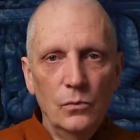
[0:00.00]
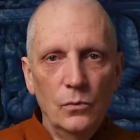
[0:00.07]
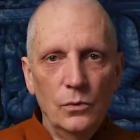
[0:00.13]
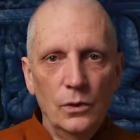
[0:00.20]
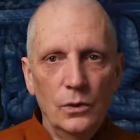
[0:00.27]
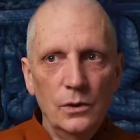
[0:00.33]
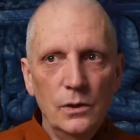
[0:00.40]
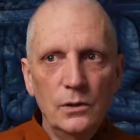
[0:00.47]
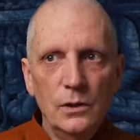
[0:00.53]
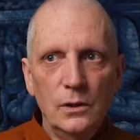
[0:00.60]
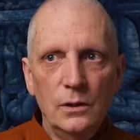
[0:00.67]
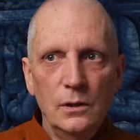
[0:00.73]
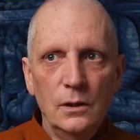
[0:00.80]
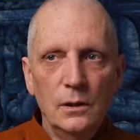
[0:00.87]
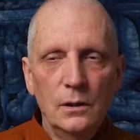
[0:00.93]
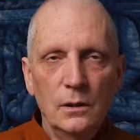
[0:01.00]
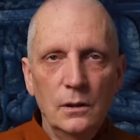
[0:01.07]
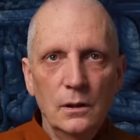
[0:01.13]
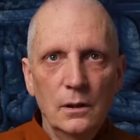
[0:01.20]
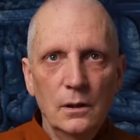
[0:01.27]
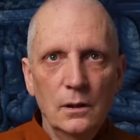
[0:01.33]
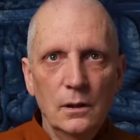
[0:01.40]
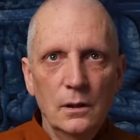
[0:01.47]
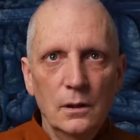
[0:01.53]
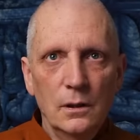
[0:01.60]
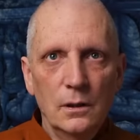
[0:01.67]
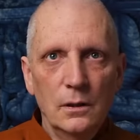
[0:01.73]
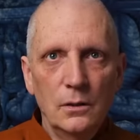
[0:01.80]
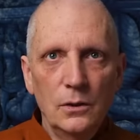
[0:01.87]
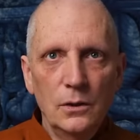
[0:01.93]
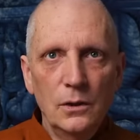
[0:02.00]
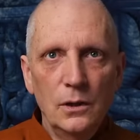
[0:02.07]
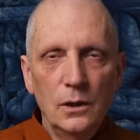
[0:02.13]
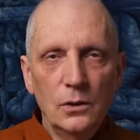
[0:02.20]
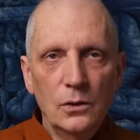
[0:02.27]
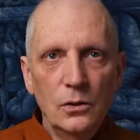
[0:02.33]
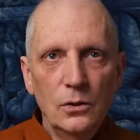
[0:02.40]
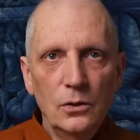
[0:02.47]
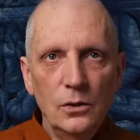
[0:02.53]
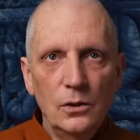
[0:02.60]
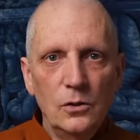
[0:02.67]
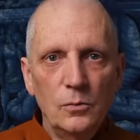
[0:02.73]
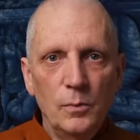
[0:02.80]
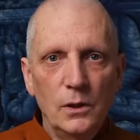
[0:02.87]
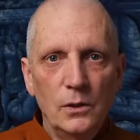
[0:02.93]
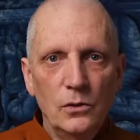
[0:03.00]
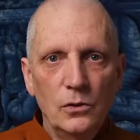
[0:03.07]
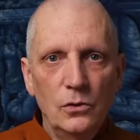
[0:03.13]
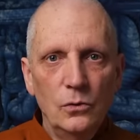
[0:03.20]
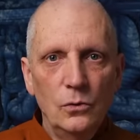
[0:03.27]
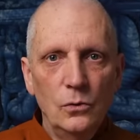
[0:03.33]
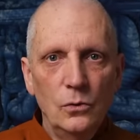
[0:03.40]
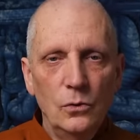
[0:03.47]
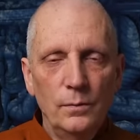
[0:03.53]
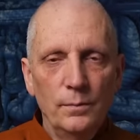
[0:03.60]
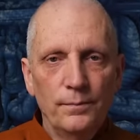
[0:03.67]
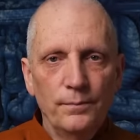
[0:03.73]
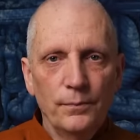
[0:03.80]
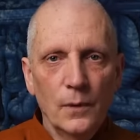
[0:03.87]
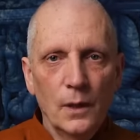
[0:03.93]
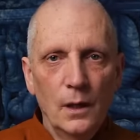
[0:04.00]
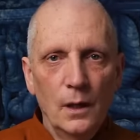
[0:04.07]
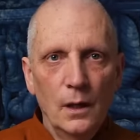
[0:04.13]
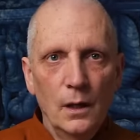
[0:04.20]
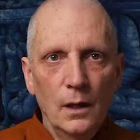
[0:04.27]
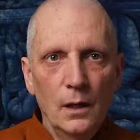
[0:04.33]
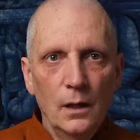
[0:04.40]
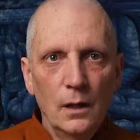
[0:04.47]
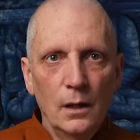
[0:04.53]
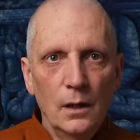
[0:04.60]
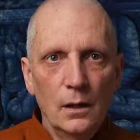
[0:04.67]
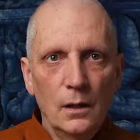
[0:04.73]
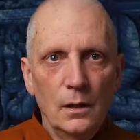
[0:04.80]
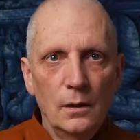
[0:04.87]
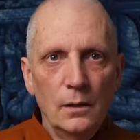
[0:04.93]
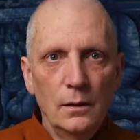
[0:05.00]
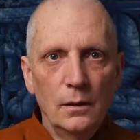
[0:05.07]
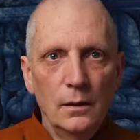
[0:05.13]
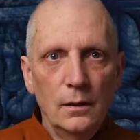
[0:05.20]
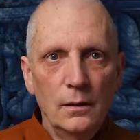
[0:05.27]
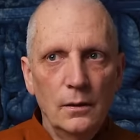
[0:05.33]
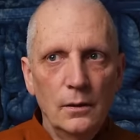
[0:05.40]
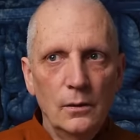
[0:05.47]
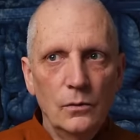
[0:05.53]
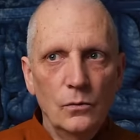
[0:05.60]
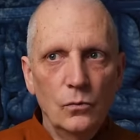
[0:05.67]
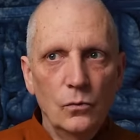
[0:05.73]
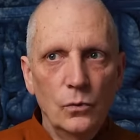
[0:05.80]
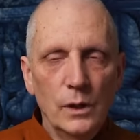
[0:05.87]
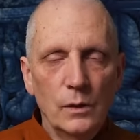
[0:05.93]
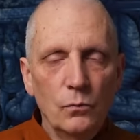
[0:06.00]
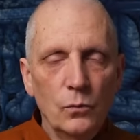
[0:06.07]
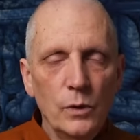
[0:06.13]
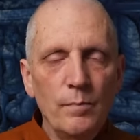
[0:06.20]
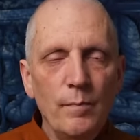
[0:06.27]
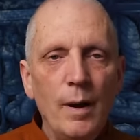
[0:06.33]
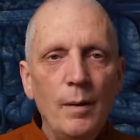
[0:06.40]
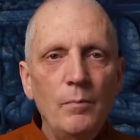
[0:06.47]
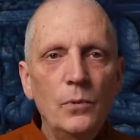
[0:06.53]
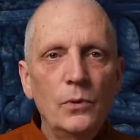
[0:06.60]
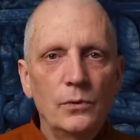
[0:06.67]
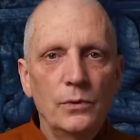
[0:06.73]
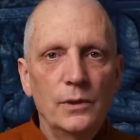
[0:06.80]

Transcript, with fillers: There is an, there is an encouragement to uh, re remember